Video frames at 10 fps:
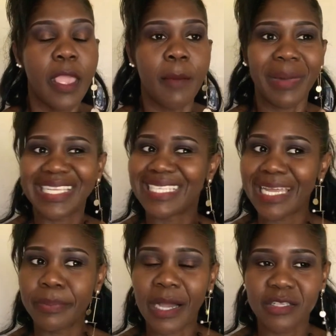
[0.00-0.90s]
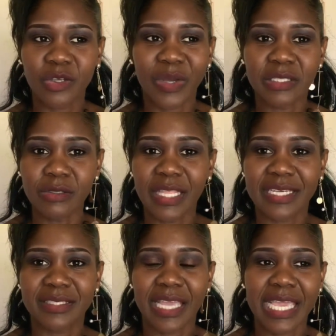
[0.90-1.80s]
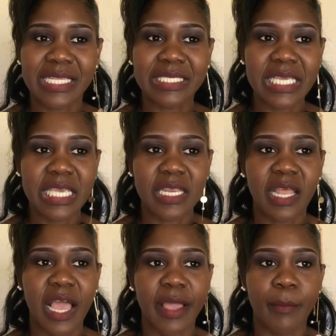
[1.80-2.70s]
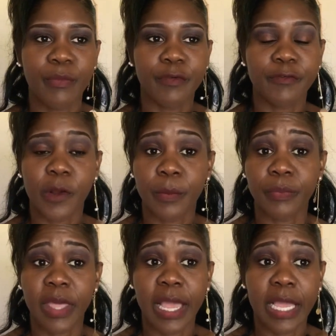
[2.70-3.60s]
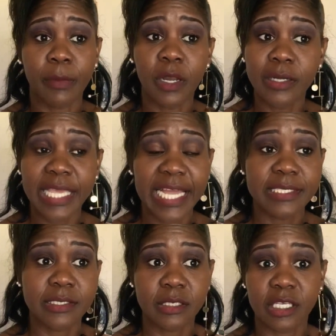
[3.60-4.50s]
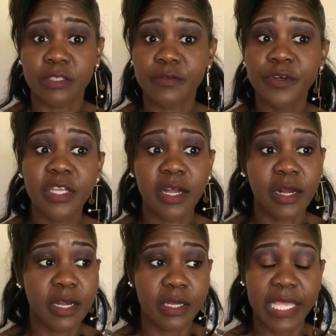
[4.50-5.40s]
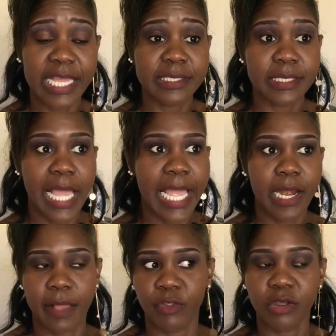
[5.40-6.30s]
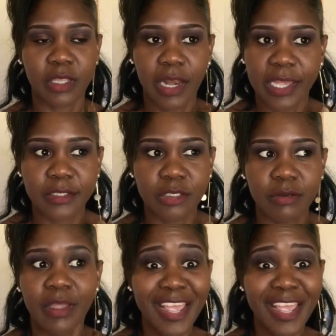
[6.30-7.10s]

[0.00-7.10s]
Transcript: My dad passed away in 2018 from lung cancer, stage 4 lung cancer, and I'm not gonna lie to you.